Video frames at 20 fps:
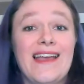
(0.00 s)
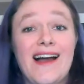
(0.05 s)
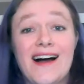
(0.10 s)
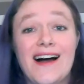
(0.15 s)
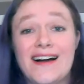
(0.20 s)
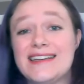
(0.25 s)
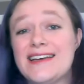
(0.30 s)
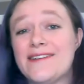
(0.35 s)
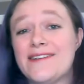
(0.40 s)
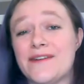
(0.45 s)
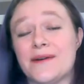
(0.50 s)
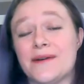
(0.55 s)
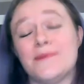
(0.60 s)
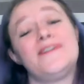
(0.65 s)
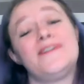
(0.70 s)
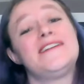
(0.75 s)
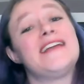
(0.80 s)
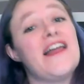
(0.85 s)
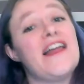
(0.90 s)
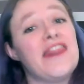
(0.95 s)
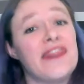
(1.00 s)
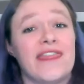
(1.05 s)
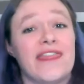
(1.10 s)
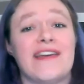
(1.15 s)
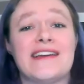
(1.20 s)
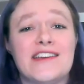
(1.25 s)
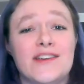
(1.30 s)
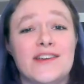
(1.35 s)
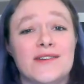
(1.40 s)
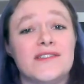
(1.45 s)
Hi everyone, and
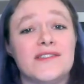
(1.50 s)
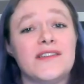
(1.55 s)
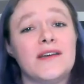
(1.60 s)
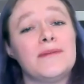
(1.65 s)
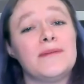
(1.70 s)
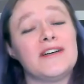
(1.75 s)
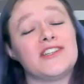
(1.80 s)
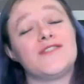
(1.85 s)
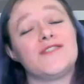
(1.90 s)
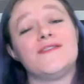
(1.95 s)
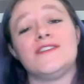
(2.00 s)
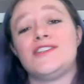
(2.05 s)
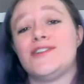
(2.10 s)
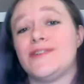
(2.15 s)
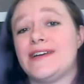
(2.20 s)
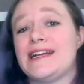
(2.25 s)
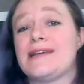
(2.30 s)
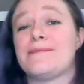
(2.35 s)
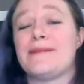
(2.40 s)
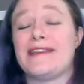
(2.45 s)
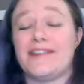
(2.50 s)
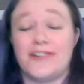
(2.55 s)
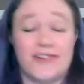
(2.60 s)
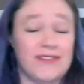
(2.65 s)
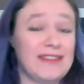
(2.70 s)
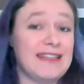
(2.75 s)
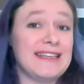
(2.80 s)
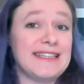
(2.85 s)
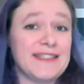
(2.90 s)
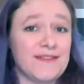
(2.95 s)
thank you so much for joining me
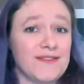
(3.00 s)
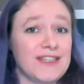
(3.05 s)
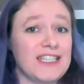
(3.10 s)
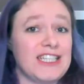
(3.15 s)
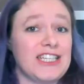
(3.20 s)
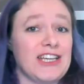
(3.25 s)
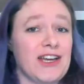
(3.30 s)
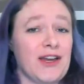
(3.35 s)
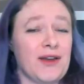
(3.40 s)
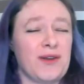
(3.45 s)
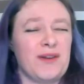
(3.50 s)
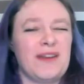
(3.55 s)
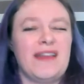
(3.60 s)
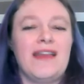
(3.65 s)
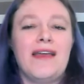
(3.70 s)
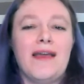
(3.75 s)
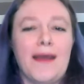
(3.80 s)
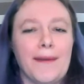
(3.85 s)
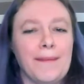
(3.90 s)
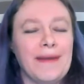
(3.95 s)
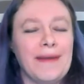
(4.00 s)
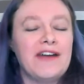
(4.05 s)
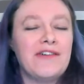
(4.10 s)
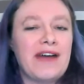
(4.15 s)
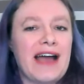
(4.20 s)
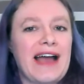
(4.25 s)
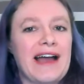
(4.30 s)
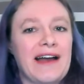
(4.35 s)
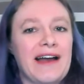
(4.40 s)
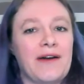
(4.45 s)
on this video about
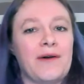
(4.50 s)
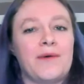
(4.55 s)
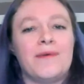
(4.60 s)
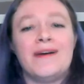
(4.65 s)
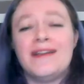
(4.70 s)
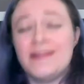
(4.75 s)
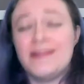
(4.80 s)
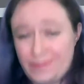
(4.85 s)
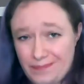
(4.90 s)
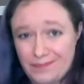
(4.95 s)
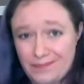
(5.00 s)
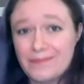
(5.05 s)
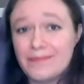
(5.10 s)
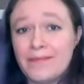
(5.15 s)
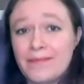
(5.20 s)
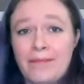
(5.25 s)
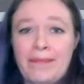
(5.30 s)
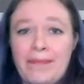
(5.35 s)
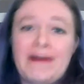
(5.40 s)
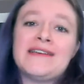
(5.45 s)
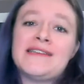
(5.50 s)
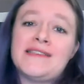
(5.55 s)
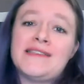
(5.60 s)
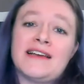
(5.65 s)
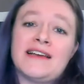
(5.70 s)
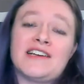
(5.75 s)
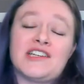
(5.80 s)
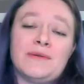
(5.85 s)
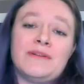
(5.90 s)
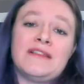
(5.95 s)
how
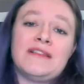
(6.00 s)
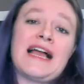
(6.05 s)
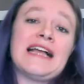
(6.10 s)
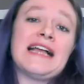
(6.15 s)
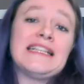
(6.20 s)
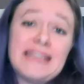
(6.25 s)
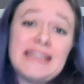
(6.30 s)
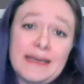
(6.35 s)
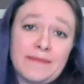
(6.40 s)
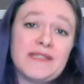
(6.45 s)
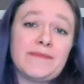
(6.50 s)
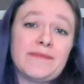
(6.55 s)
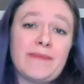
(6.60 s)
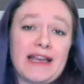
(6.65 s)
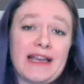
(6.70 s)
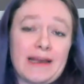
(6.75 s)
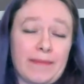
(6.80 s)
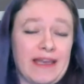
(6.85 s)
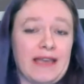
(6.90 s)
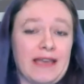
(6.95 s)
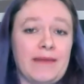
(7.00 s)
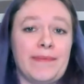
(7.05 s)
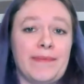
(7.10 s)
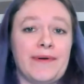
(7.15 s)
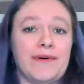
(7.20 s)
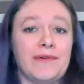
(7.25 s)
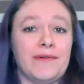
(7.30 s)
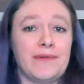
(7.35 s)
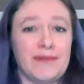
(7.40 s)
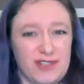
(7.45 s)
bisexual and m-spec
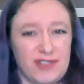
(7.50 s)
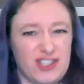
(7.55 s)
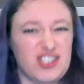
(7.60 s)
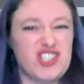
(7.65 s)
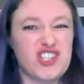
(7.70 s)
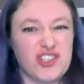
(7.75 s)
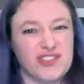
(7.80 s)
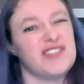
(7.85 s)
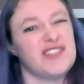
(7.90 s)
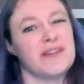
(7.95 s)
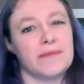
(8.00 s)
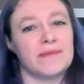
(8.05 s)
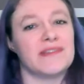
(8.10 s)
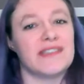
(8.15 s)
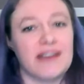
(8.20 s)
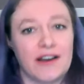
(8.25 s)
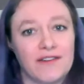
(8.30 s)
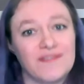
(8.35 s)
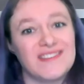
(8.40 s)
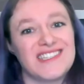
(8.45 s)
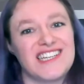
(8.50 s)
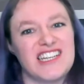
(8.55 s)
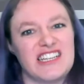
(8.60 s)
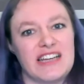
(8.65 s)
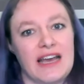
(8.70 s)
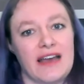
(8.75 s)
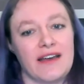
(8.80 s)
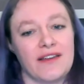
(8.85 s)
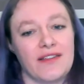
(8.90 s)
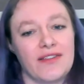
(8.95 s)
people should themselves to
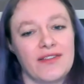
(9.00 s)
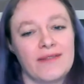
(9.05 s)
death.